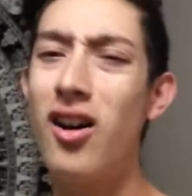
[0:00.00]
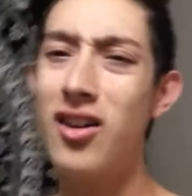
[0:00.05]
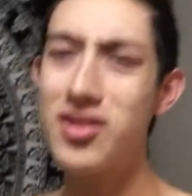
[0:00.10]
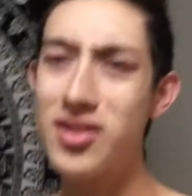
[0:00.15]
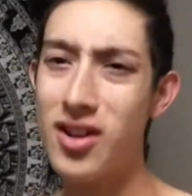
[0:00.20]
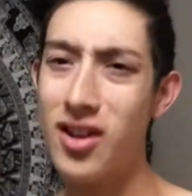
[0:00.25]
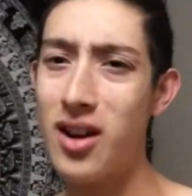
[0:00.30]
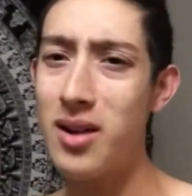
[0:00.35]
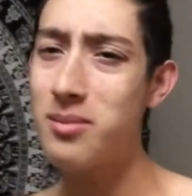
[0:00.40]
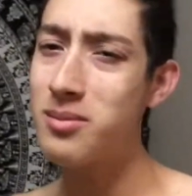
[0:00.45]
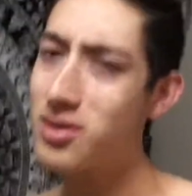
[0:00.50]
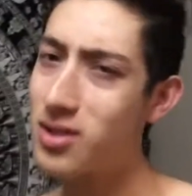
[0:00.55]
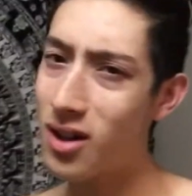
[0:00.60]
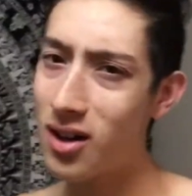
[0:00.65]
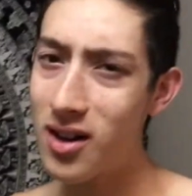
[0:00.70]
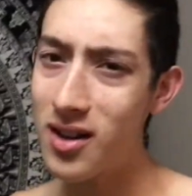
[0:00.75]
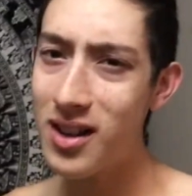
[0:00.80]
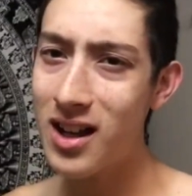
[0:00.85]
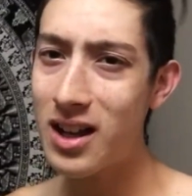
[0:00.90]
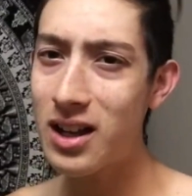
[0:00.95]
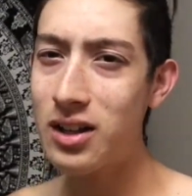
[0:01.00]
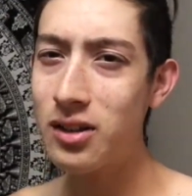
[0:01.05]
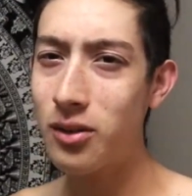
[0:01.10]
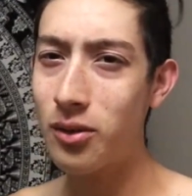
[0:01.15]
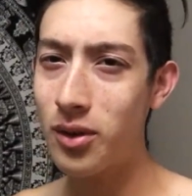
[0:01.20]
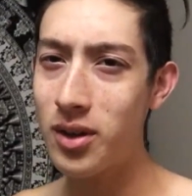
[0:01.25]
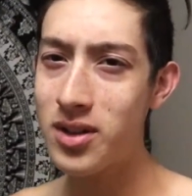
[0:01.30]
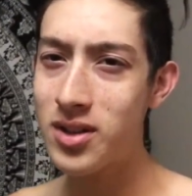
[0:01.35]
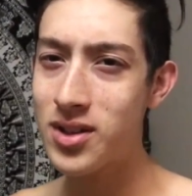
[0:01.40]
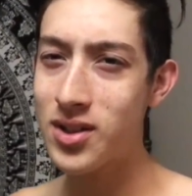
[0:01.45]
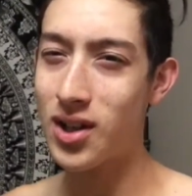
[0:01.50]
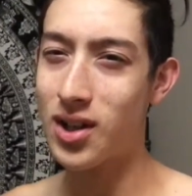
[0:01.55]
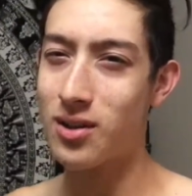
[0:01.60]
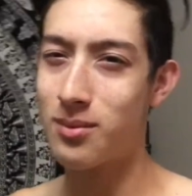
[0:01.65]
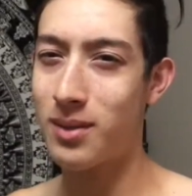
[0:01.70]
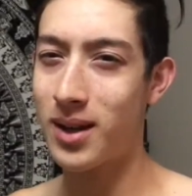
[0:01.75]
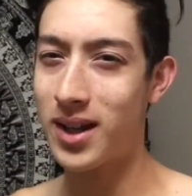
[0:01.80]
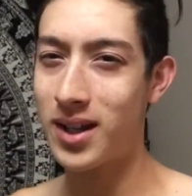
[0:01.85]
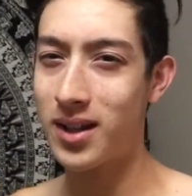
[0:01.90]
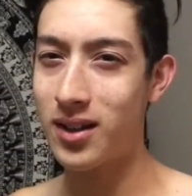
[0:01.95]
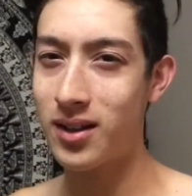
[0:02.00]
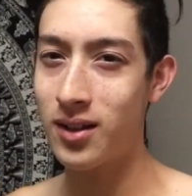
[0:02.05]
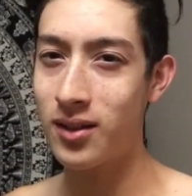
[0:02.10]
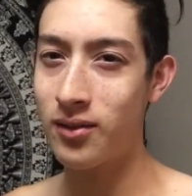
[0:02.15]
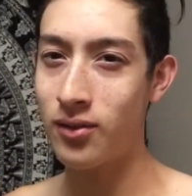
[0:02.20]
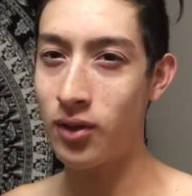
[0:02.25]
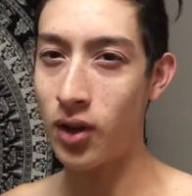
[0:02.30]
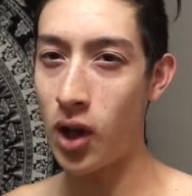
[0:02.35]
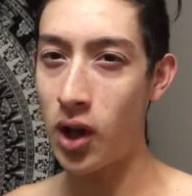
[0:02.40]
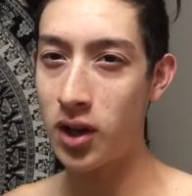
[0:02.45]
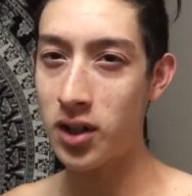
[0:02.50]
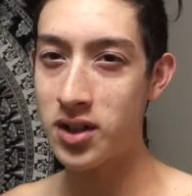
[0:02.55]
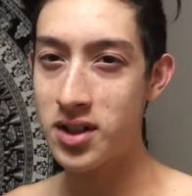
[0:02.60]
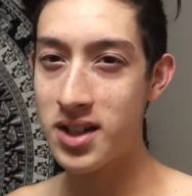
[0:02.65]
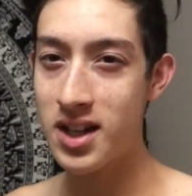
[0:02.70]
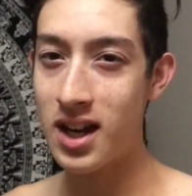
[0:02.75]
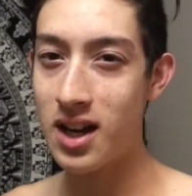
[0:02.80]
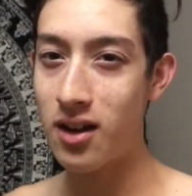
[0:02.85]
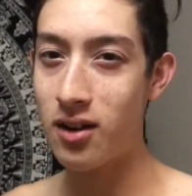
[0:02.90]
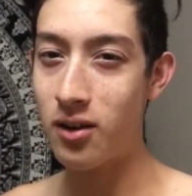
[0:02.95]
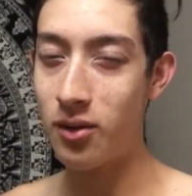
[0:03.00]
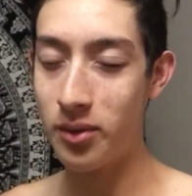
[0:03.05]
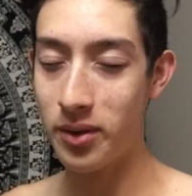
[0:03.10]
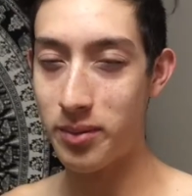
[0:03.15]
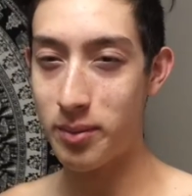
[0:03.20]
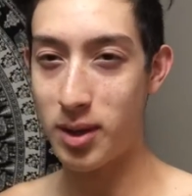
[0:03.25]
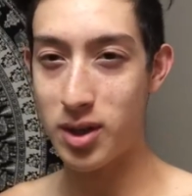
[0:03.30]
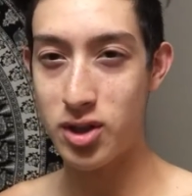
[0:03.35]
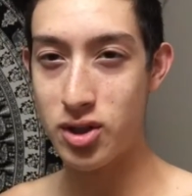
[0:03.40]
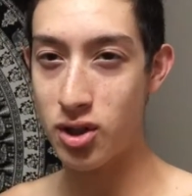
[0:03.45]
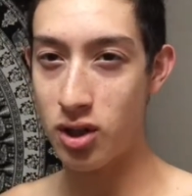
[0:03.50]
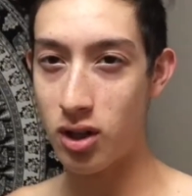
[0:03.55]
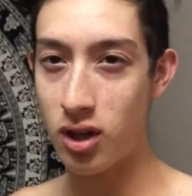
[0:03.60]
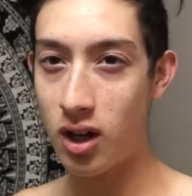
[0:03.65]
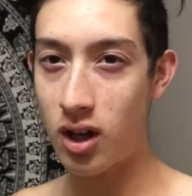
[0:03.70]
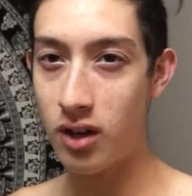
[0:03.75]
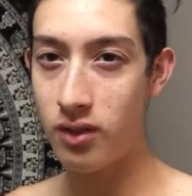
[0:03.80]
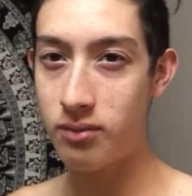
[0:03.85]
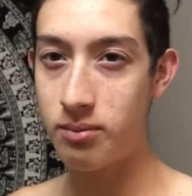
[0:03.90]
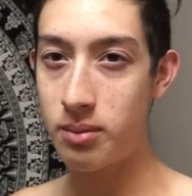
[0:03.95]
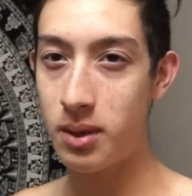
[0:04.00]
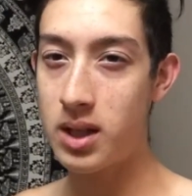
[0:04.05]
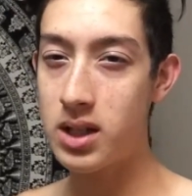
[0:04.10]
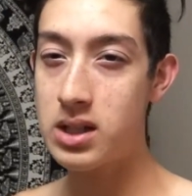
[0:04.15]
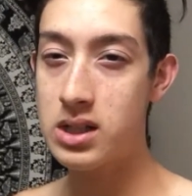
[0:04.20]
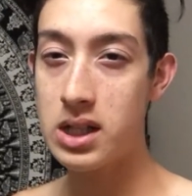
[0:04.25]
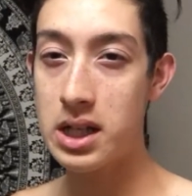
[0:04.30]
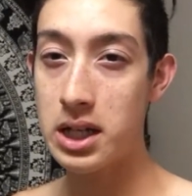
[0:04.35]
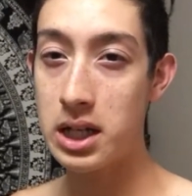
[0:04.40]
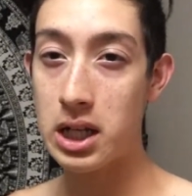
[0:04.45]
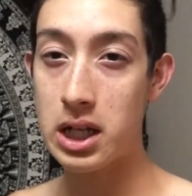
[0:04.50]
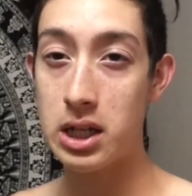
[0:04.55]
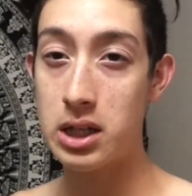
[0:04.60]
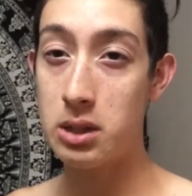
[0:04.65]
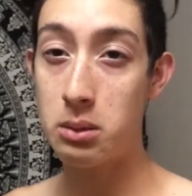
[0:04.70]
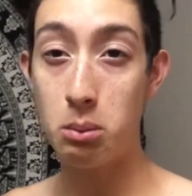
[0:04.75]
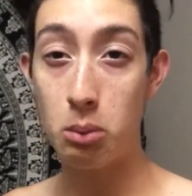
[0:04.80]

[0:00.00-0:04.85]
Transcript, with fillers: Also, I'm sorry that I always start my vlogs now with my shirt off, but it's like in the